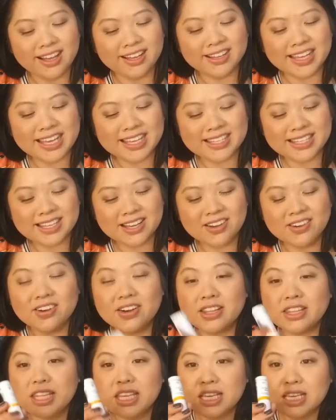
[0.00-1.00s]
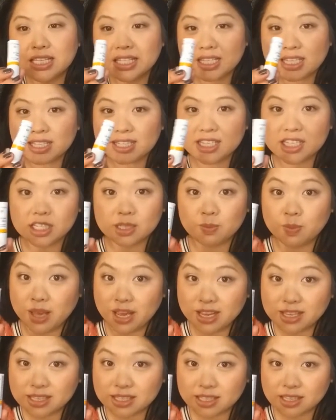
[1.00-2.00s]
Okay, so this is
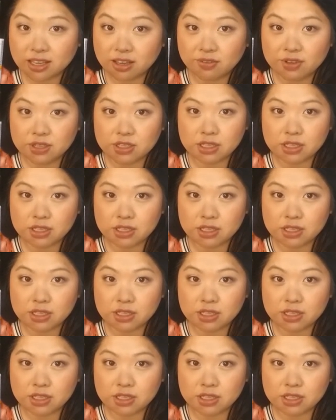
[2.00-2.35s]
expensive.